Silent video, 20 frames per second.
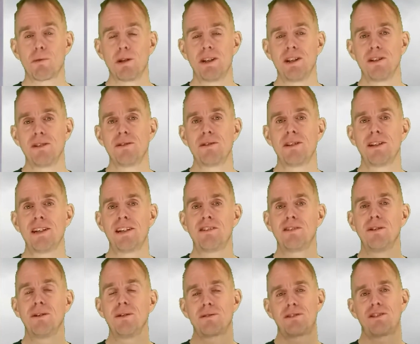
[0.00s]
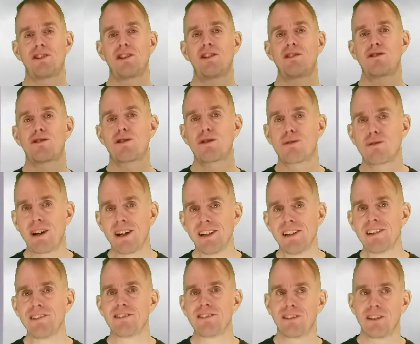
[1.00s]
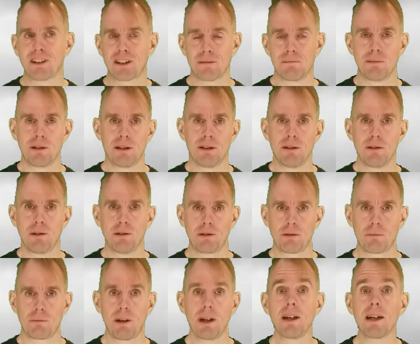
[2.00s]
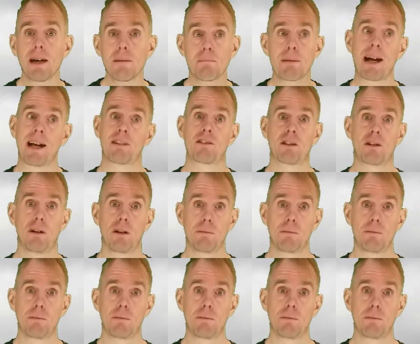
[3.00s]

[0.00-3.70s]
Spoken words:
we know that it's not just trays that can be used. We can get packed